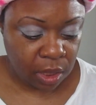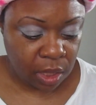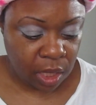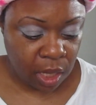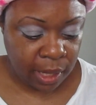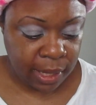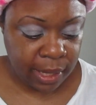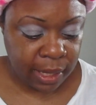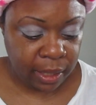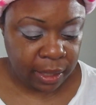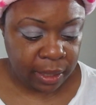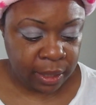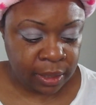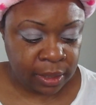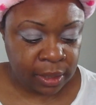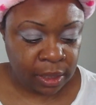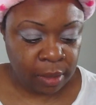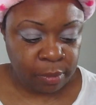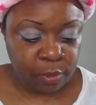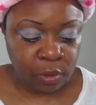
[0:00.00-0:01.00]

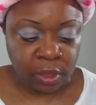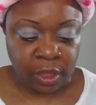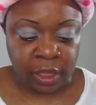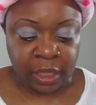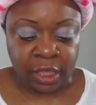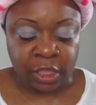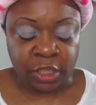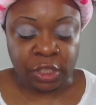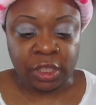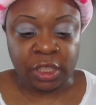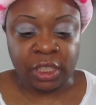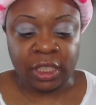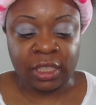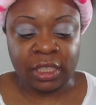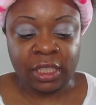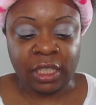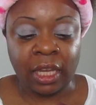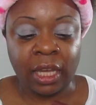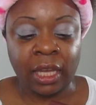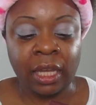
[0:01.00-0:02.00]
And I'm going to actually
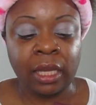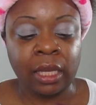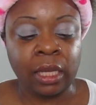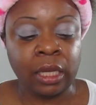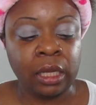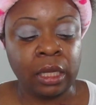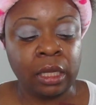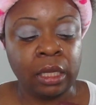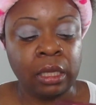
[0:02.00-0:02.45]
take